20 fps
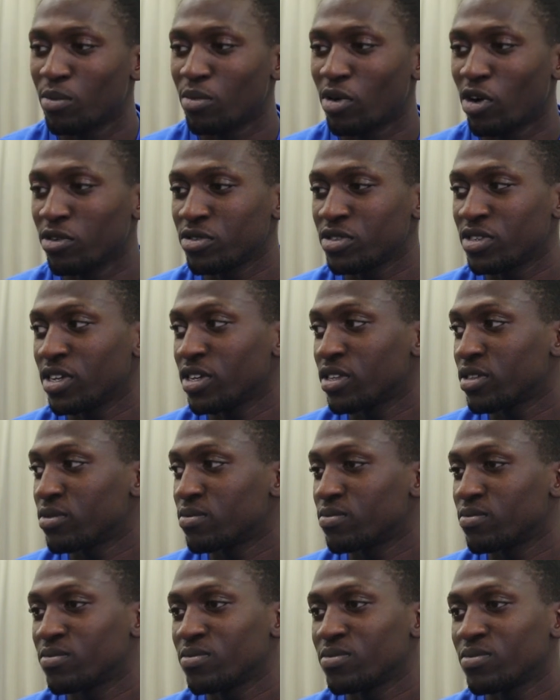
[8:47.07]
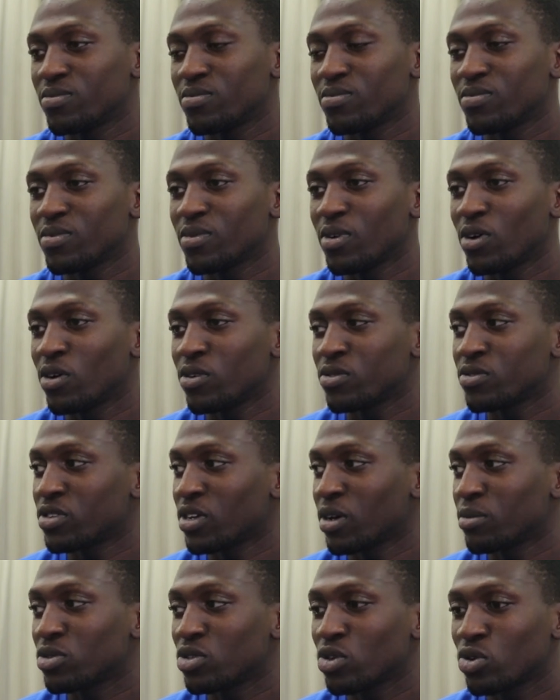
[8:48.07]
But
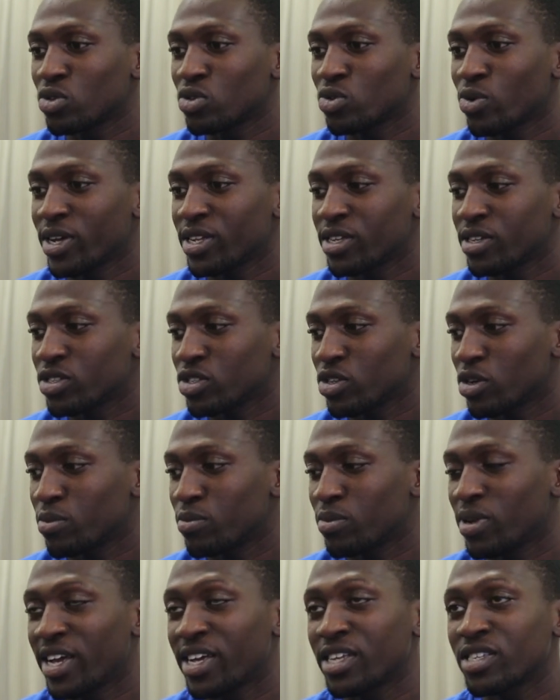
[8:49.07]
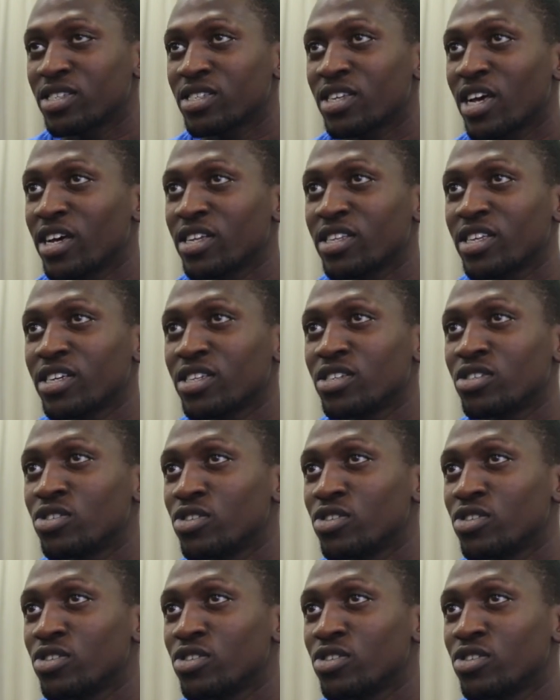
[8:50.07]
obviously I'm still 20, so playing Saturday,